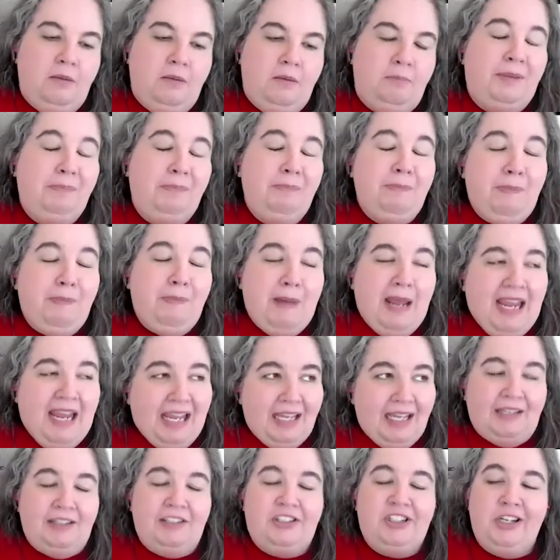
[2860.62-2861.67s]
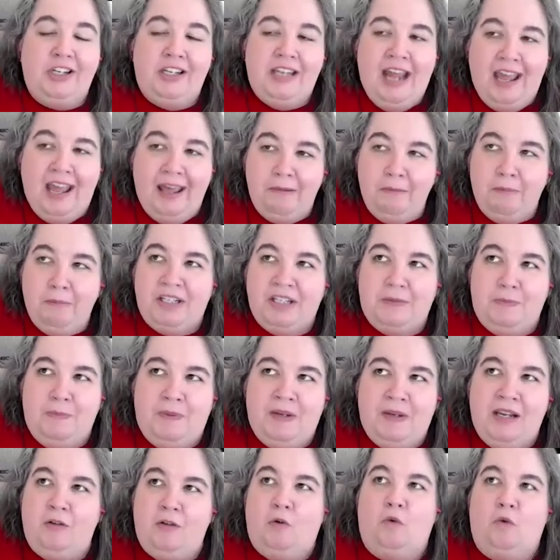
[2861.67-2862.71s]
But man, Jeanette must
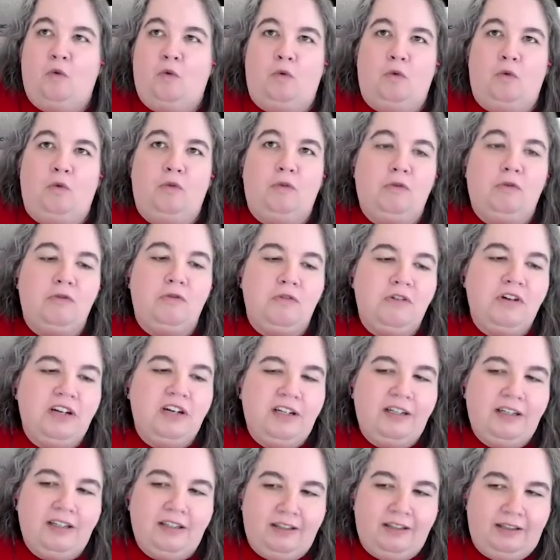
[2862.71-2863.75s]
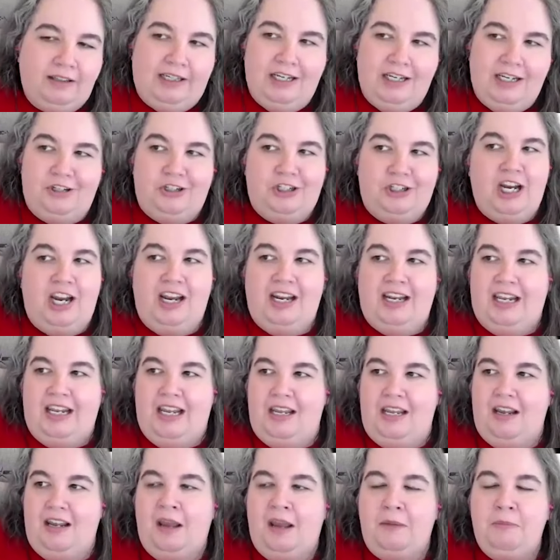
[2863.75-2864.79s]
be really
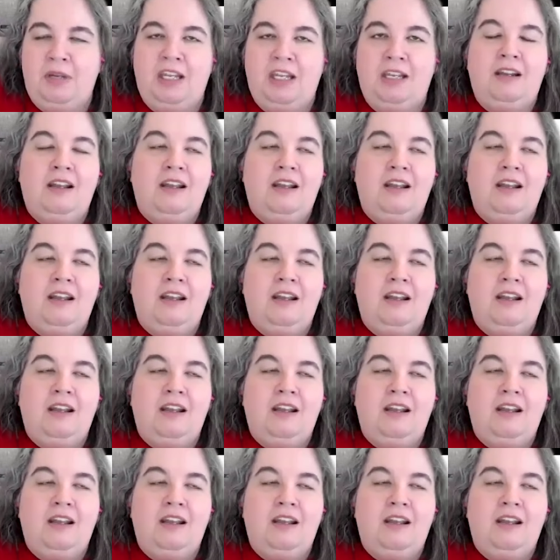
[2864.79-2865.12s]
shady. I mean,